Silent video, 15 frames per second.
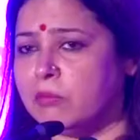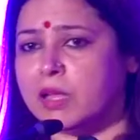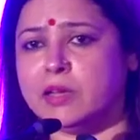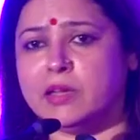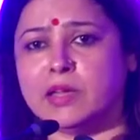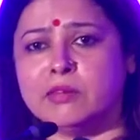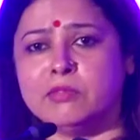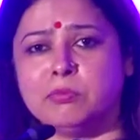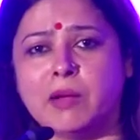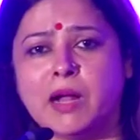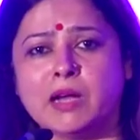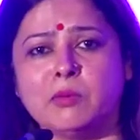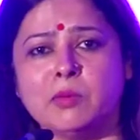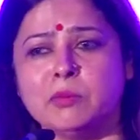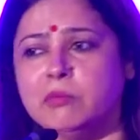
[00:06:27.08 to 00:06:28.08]
money and
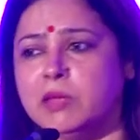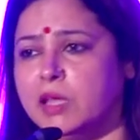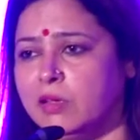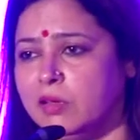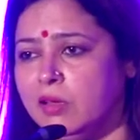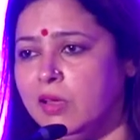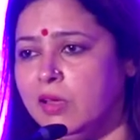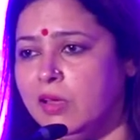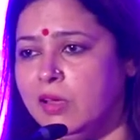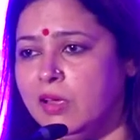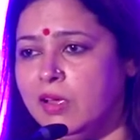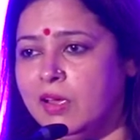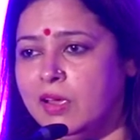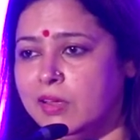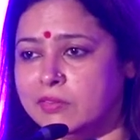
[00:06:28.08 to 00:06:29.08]
part with me,
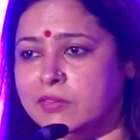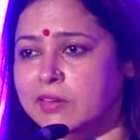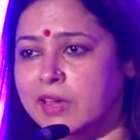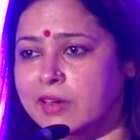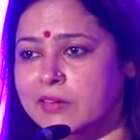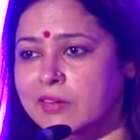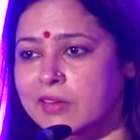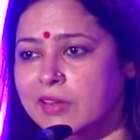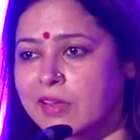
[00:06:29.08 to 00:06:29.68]
isn't it?